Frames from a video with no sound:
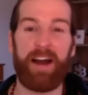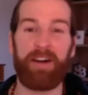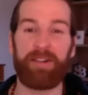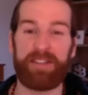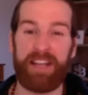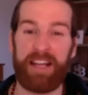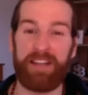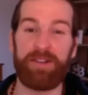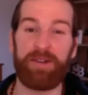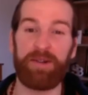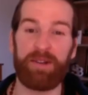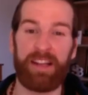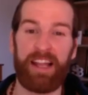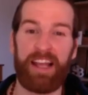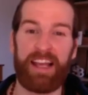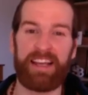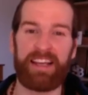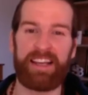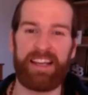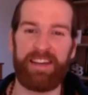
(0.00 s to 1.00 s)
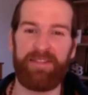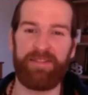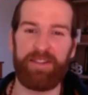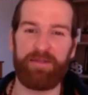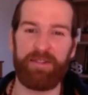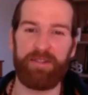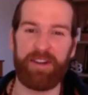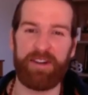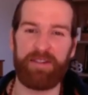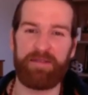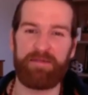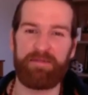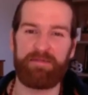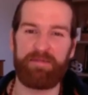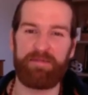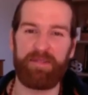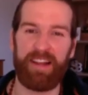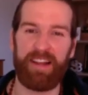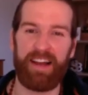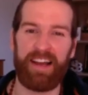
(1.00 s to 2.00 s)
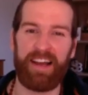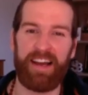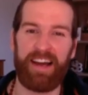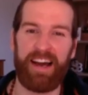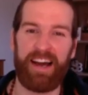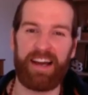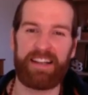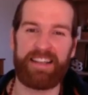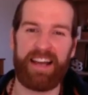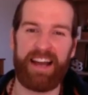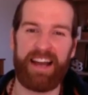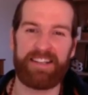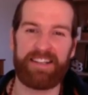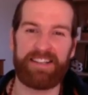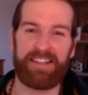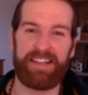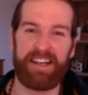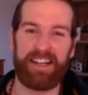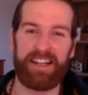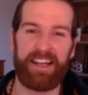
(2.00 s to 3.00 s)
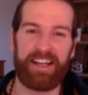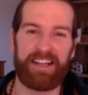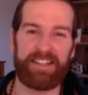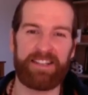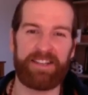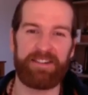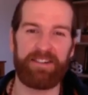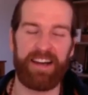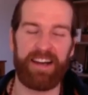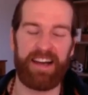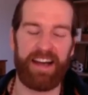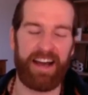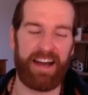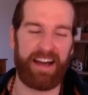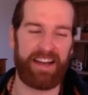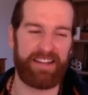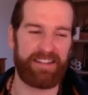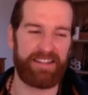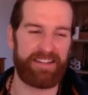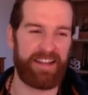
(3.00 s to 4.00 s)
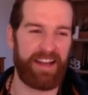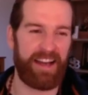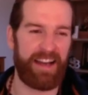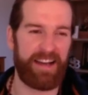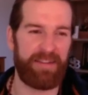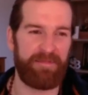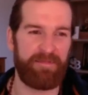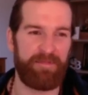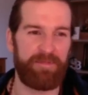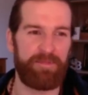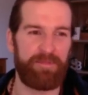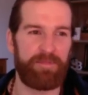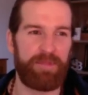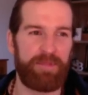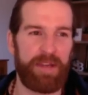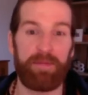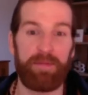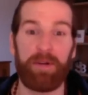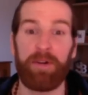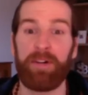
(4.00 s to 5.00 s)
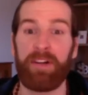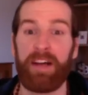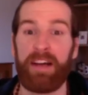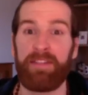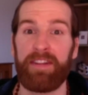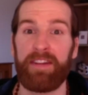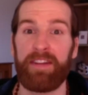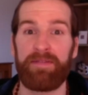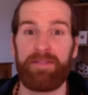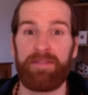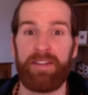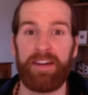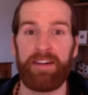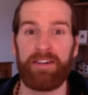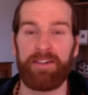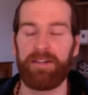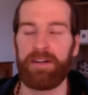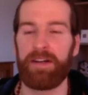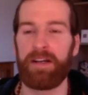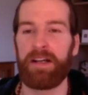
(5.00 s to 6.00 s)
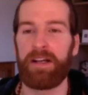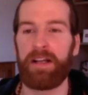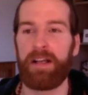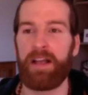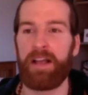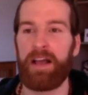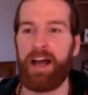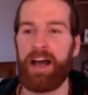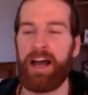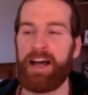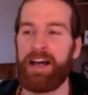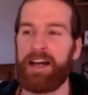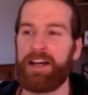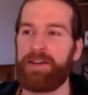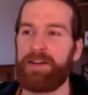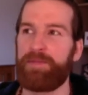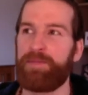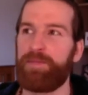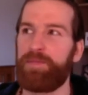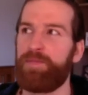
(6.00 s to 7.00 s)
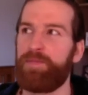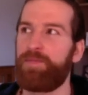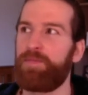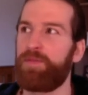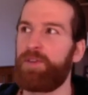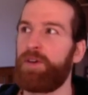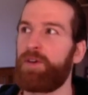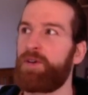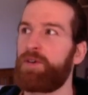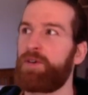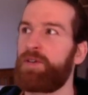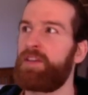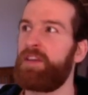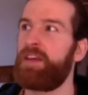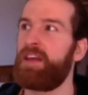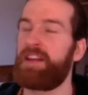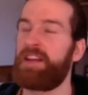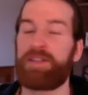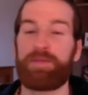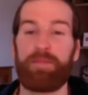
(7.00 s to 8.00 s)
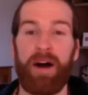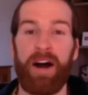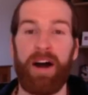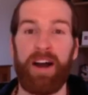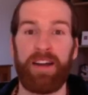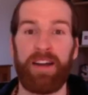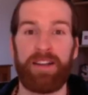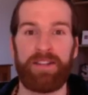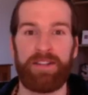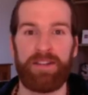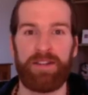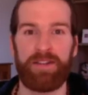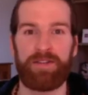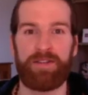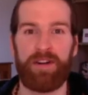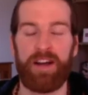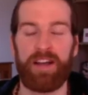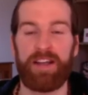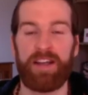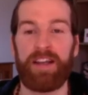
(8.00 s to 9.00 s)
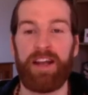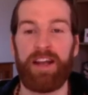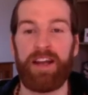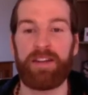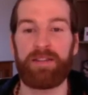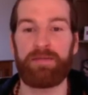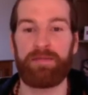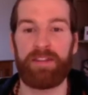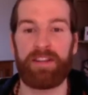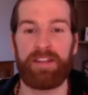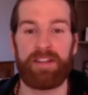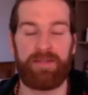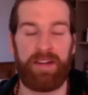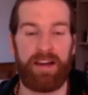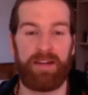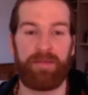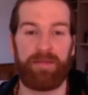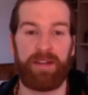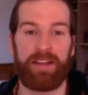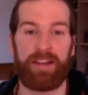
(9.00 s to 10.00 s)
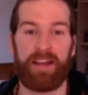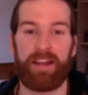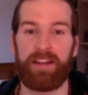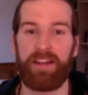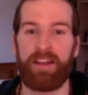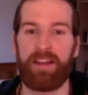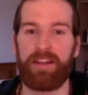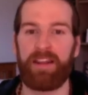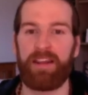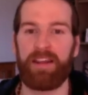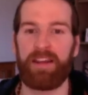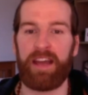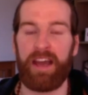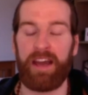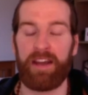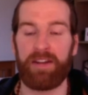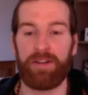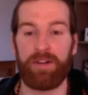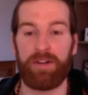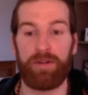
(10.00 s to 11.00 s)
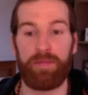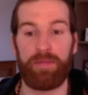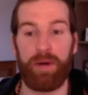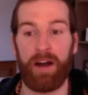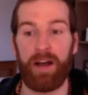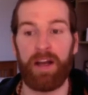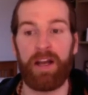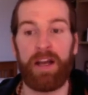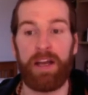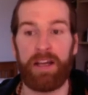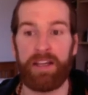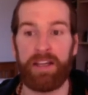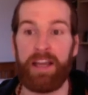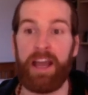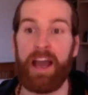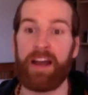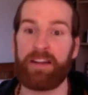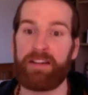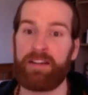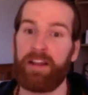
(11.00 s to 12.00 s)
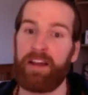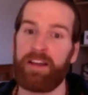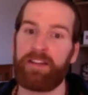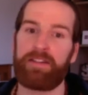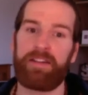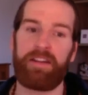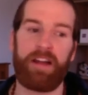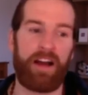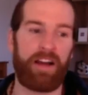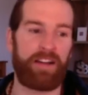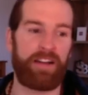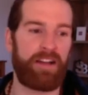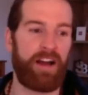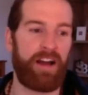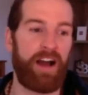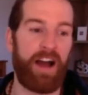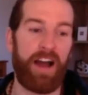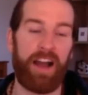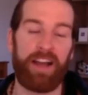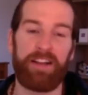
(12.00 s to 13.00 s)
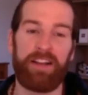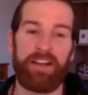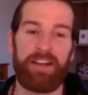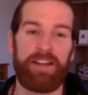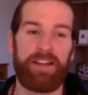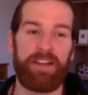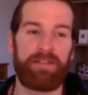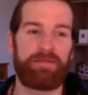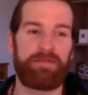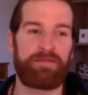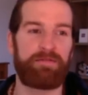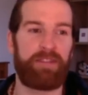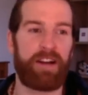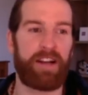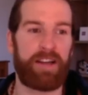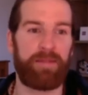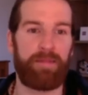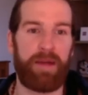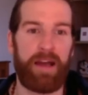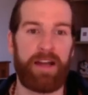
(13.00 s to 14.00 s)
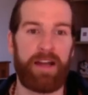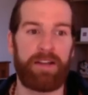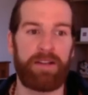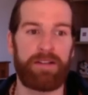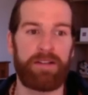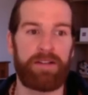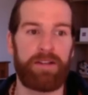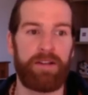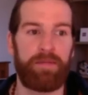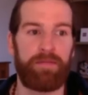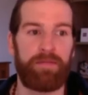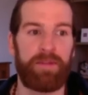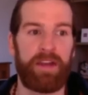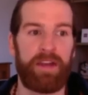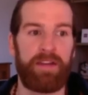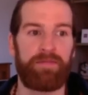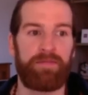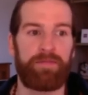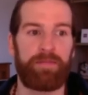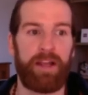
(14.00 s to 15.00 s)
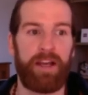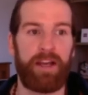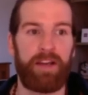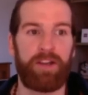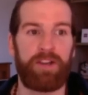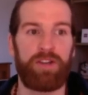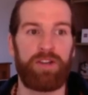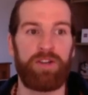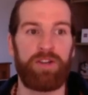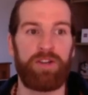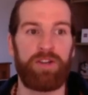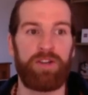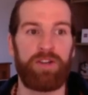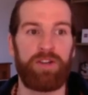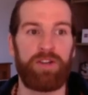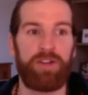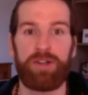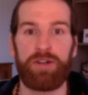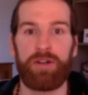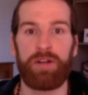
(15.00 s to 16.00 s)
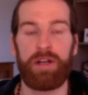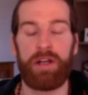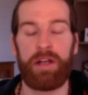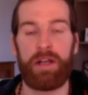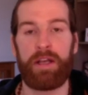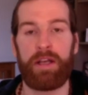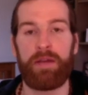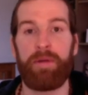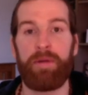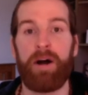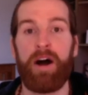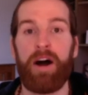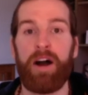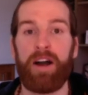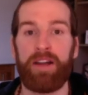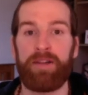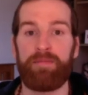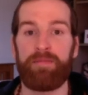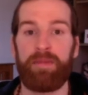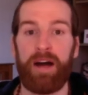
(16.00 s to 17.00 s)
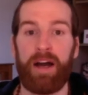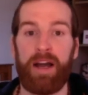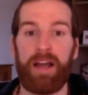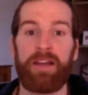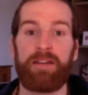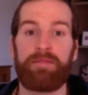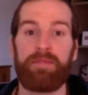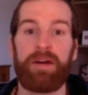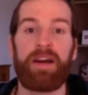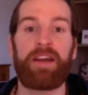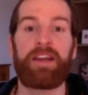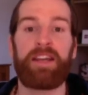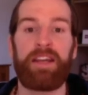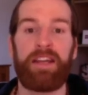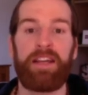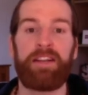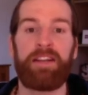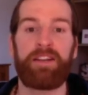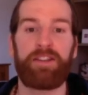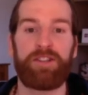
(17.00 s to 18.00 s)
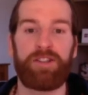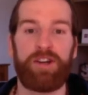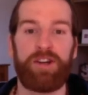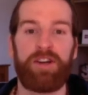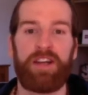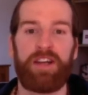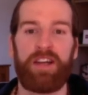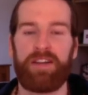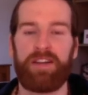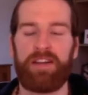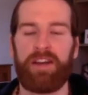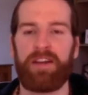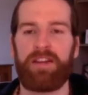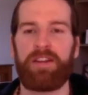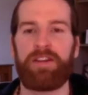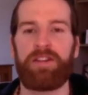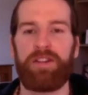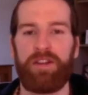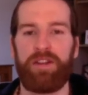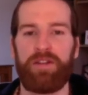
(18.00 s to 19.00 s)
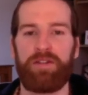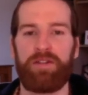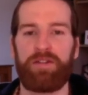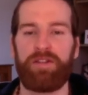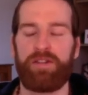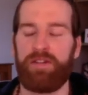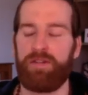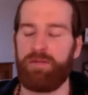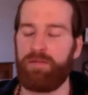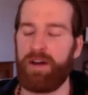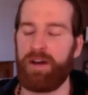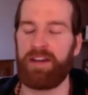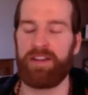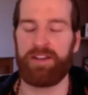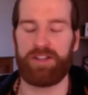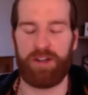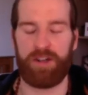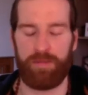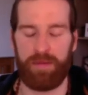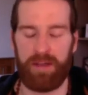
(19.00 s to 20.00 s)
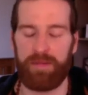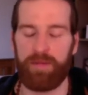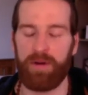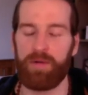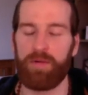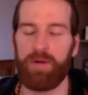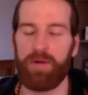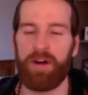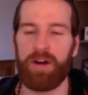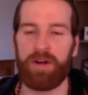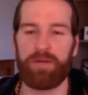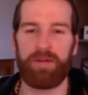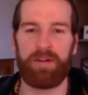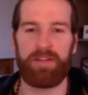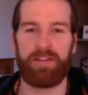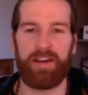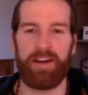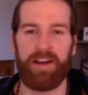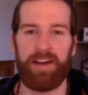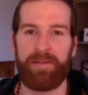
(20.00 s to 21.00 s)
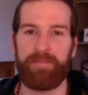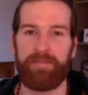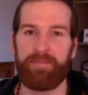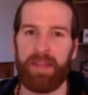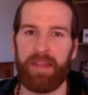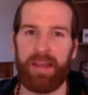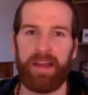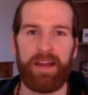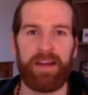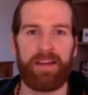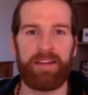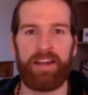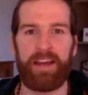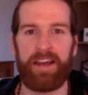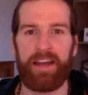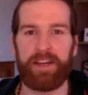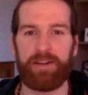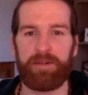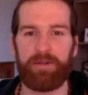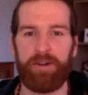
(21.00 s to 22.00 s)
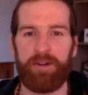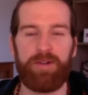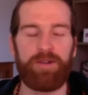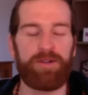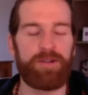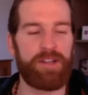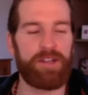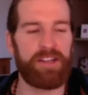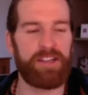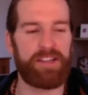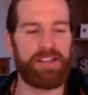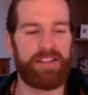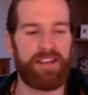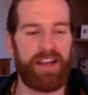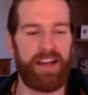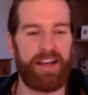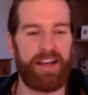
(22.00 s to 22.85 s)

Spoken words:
send you a link if you want to attach a link to it, and people, if they feel inspired to try connect with this family, then they can do. But yeah, like I highly recommend them. They've played a huge part in my healing journey. And yeah, the way the Shipibo work with the Icaros, it's